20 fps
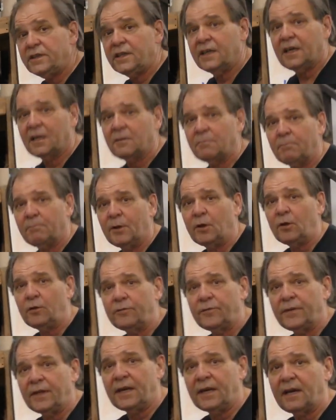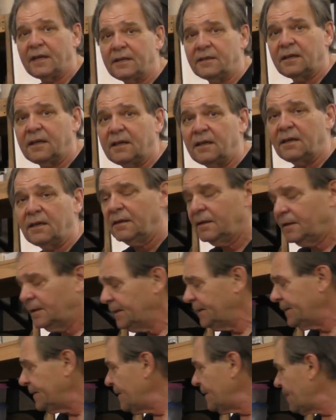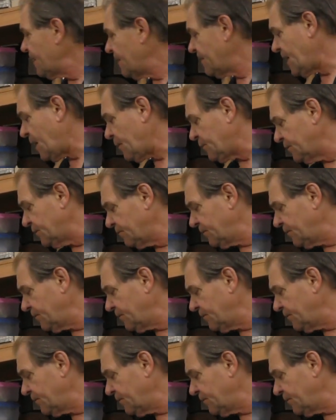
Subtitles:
kit built that I did, and that one's